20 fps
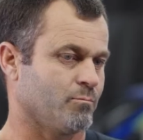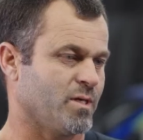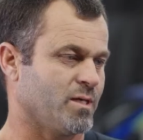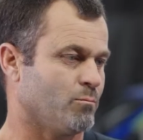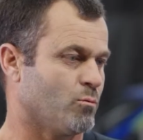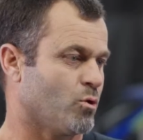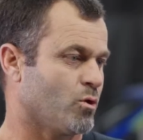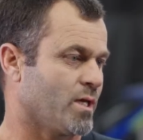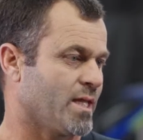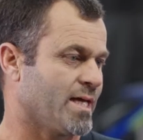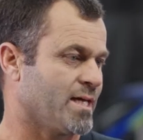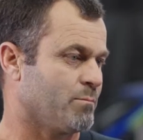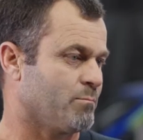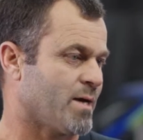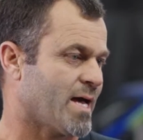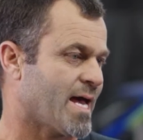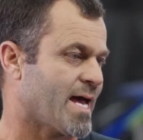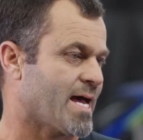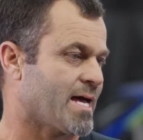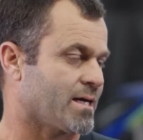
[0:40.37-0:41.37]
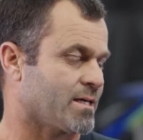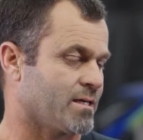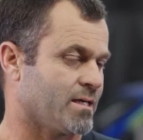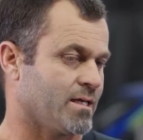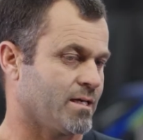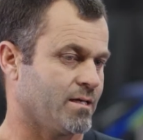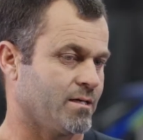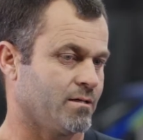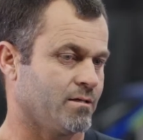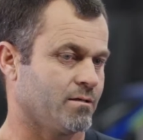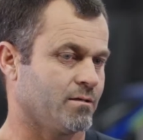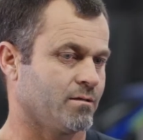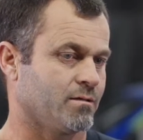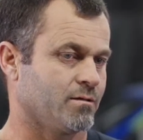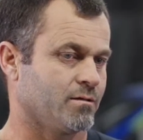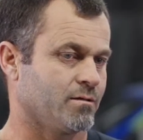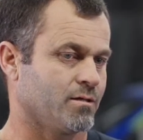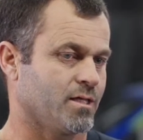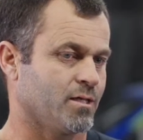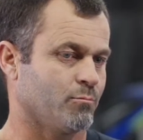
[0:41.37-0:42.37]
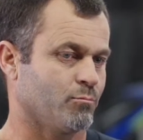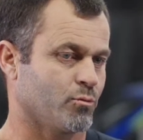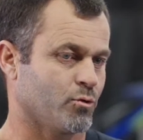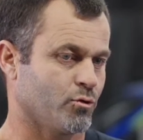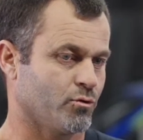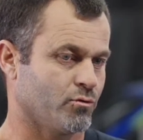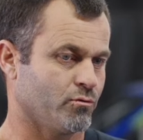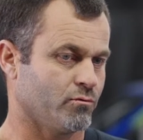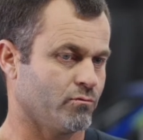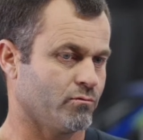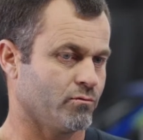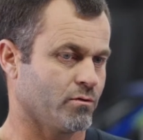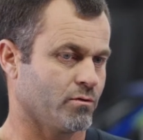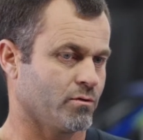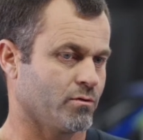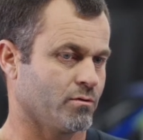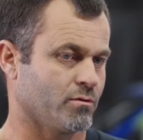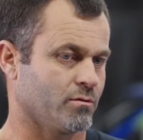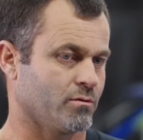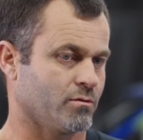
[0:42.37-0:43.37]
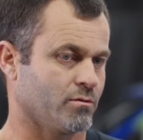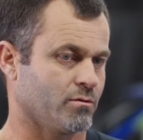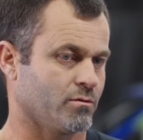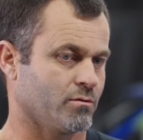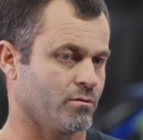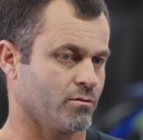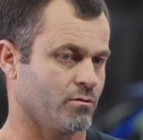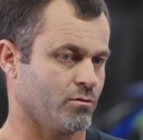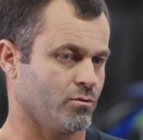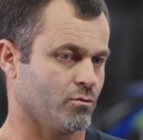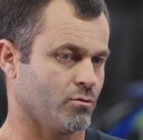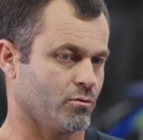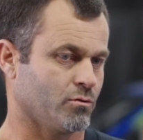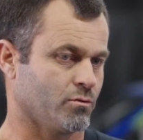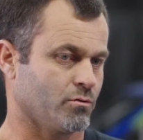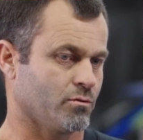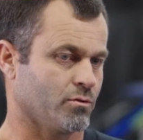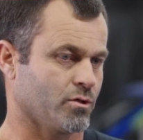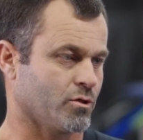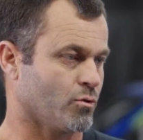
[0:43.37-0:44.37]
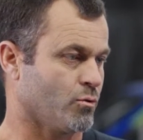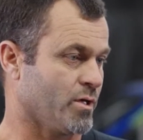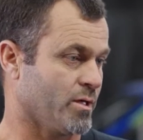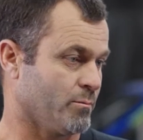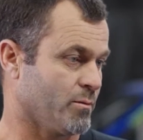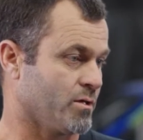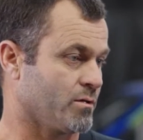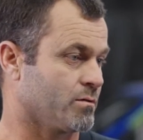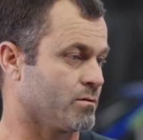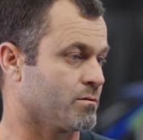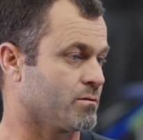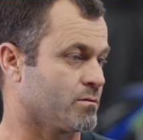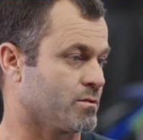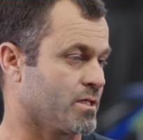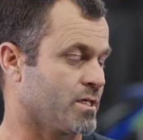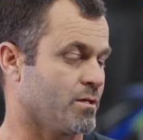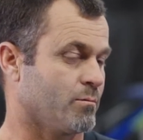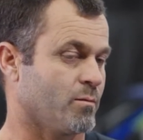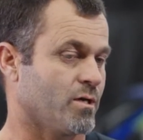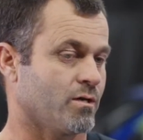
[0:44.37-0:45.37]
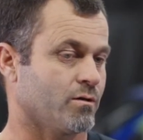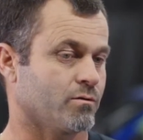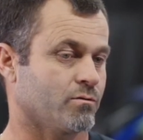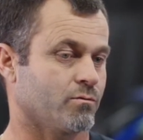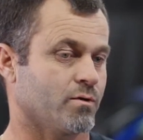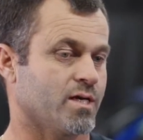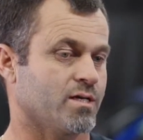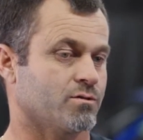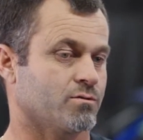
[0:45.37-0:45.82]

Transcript: be more laid back and improve your equipment to get better at the